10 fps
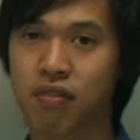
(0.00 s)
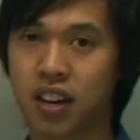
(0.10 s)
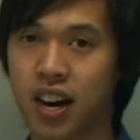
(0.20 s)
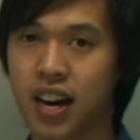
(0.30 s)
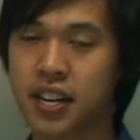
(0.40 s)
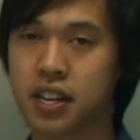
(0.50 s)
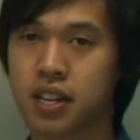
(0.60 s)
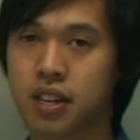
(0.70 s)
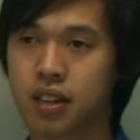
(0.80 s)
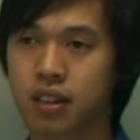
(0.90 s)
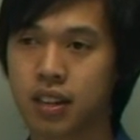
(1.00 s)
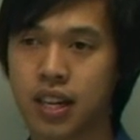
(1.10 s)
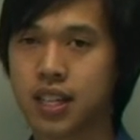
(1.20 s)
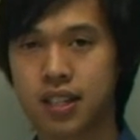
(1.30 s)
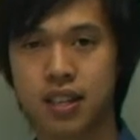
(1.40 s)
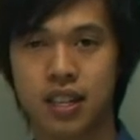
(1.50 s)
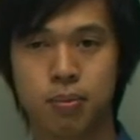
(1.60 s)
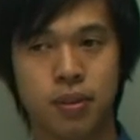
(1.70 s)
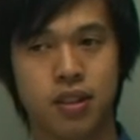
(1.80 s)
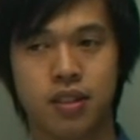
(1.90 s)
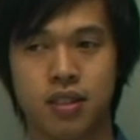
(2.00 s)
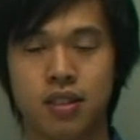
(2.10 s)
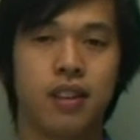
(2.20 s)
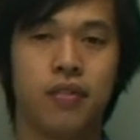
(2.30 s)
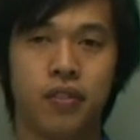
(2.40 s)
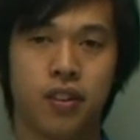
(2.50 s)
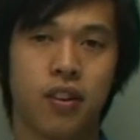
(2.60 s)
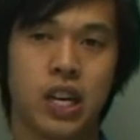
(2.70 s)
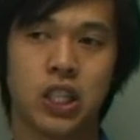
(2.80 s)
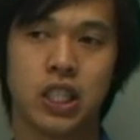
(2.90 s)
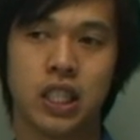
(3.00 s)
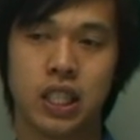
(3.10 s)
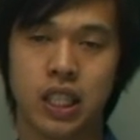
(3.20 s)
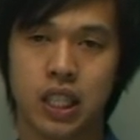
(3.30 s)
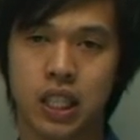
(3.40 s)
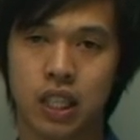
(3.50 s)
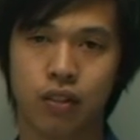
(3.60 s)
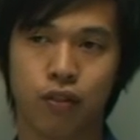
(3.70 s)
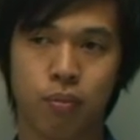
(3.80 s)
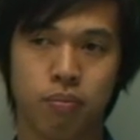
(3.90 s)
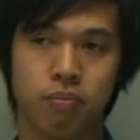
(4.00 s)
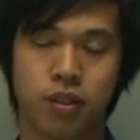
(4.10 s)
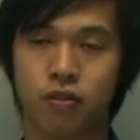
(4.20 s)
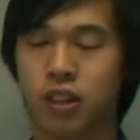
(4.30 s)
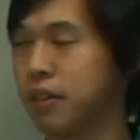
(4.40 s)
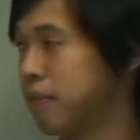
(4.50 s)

than iron, it doesn't experience this level of corrosion from soft drink.